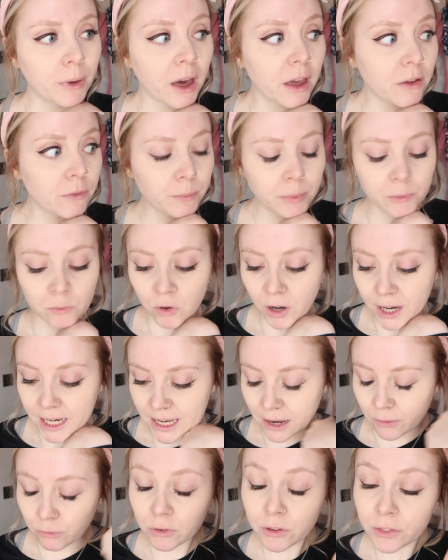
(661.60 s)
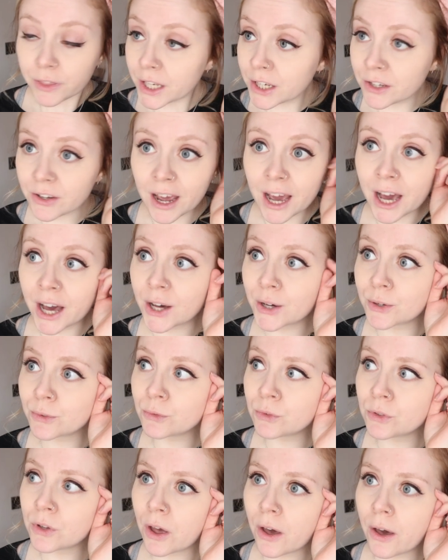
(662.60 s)
But I've been writing everything
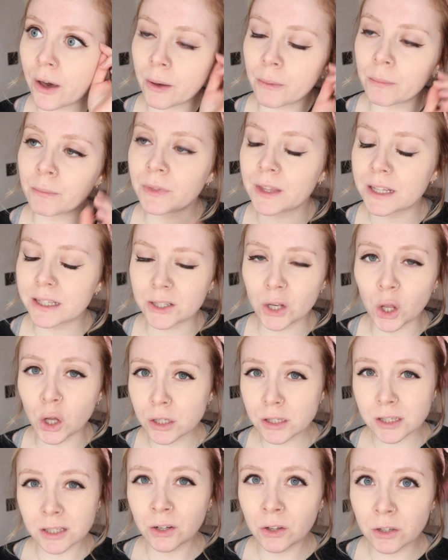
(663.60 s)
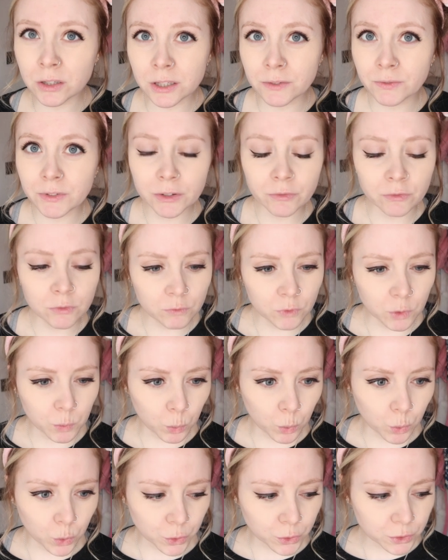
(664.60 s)
down. Um, there's lots and lots of different
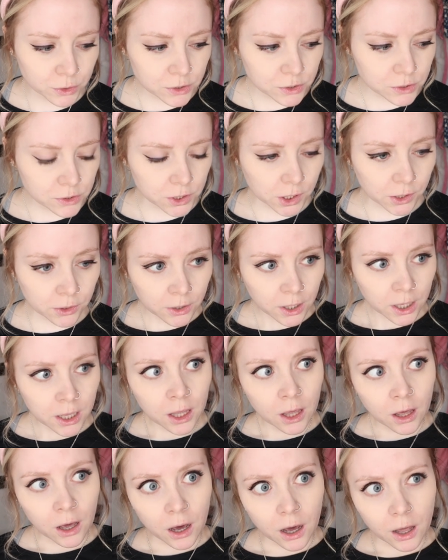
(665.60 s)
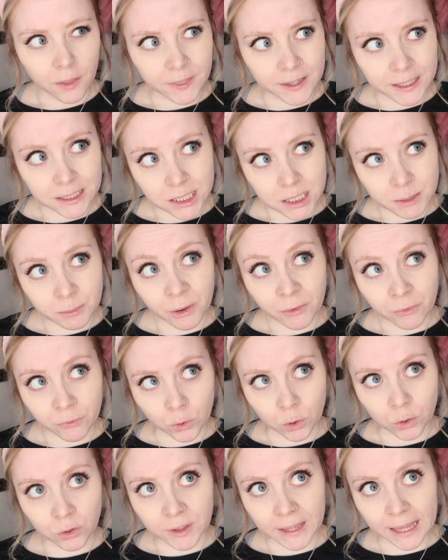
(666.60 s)
rewards. So this is my
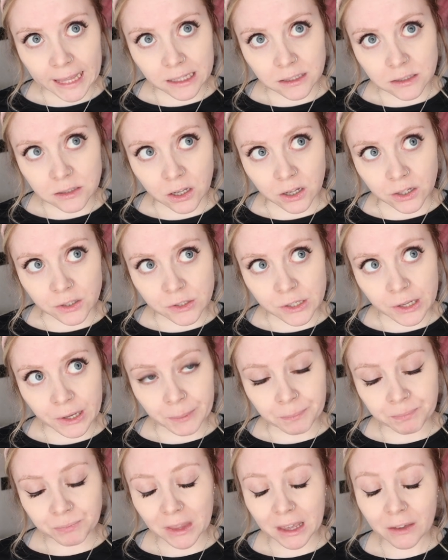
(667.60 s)
fourth Kickstarter.